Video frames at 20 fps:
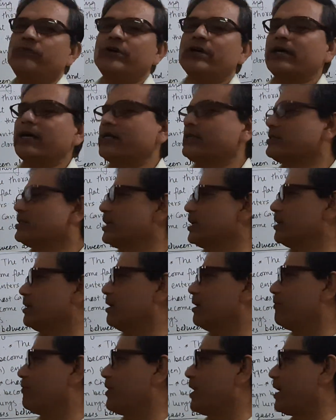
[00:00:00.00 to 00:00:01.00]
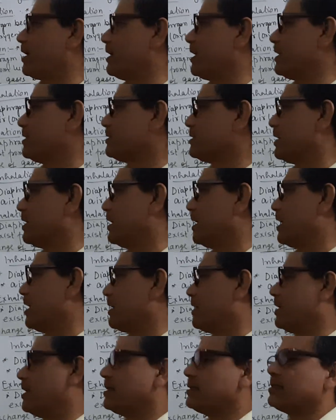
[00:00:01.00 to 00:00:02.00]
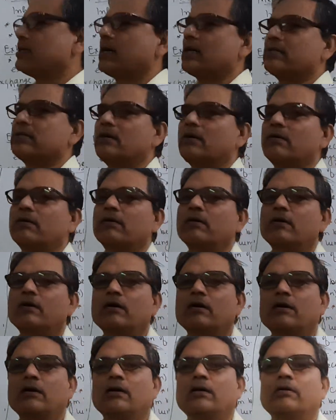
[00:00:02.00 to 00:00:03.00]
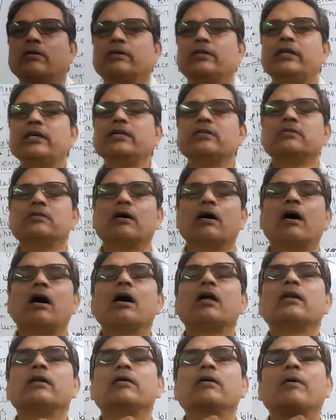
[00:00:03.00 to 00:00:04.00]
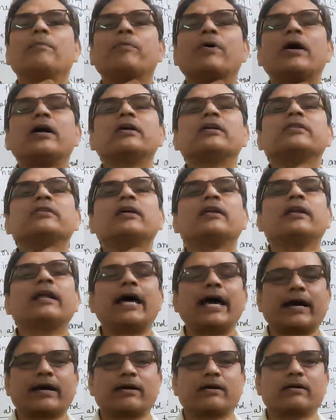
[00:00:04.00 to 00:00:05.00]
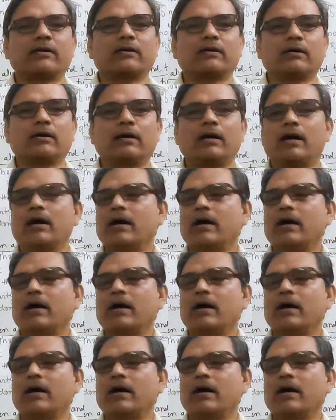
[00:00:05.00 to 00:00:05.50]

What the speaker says: we can say pharynx and larynx these are part in the neck,